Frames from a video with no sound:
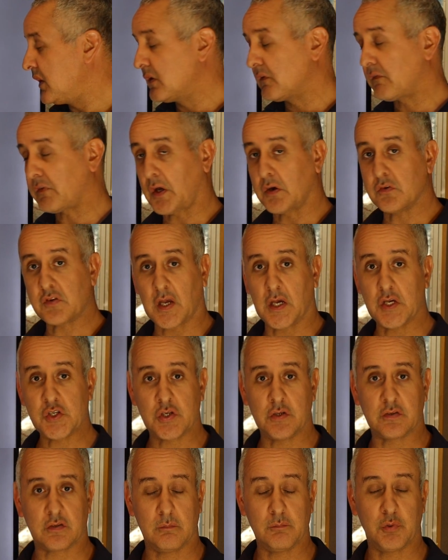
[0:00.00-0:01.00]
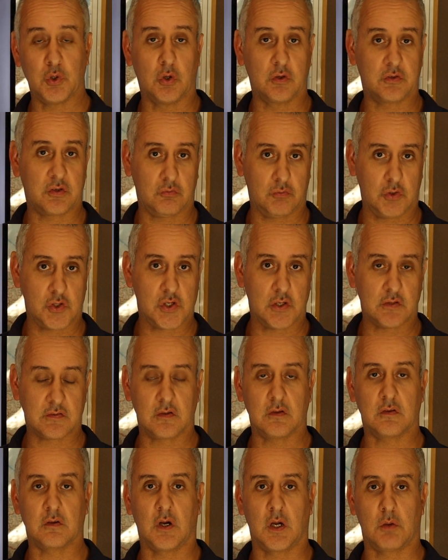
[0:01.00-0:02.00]
Flotation is important,
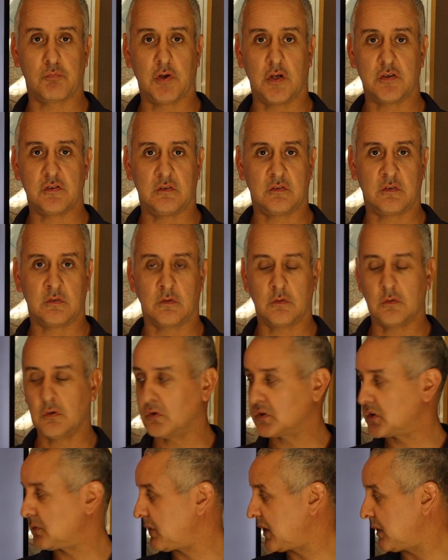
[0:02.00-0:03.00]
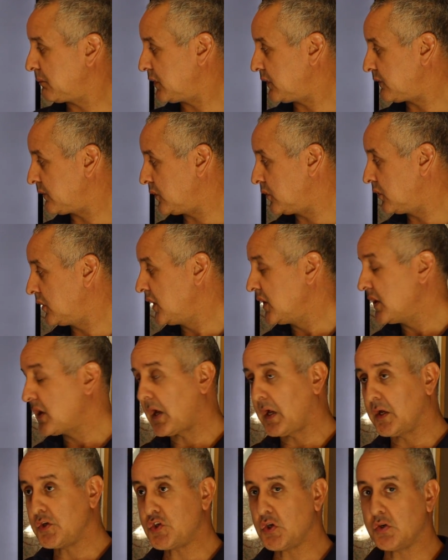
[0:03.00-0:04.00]
reducing tyre pressures, as I talked about before,
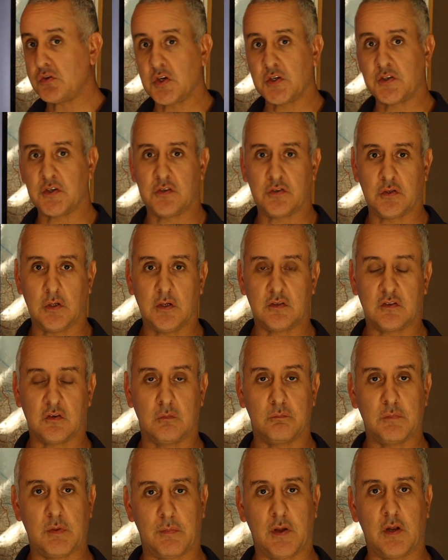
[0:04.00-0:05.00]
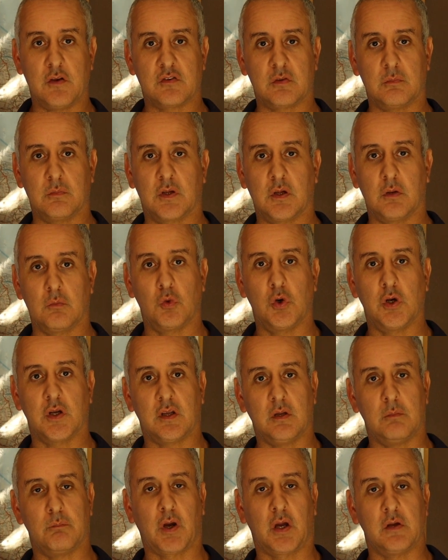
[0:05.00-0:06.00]
and judicious use of momentum can
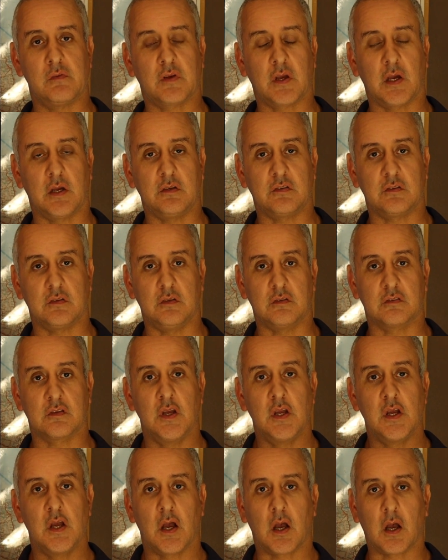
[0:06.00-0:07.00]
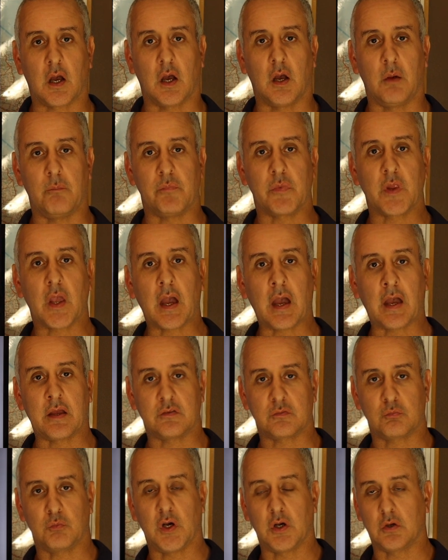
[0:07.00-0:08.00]
work in both cases
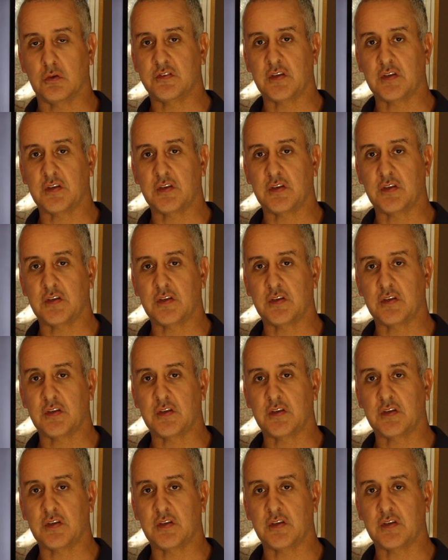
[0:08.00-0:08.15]
as well.